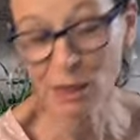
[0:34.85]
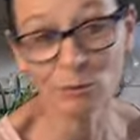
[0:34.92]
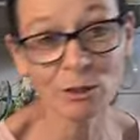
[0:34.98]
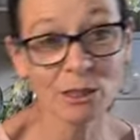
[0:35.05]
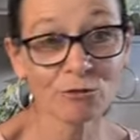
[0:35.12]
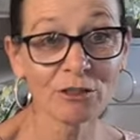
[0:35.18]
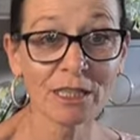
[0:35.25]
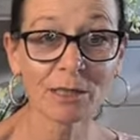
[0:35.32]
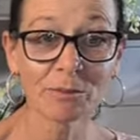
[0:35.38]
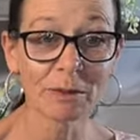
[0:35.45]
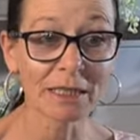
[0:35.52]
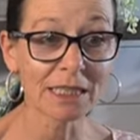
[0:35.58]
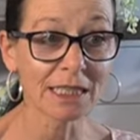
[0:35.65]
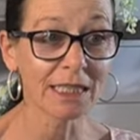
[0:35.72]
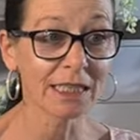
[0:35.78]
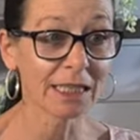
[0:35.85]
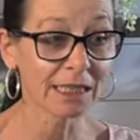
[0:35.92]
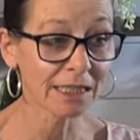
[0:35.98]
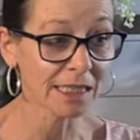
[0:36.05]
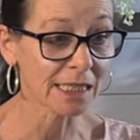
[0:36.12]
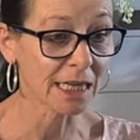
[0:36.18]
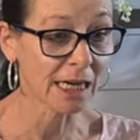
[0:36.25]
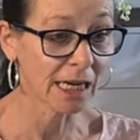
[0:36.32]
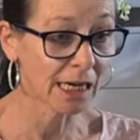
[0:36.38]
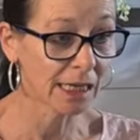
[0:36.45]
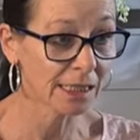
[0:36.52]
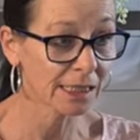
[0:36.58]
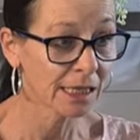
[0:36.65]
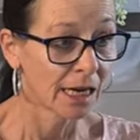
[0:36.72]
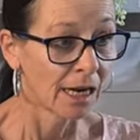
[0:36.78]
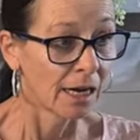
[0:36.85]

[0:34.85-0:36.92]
I was really busy last night.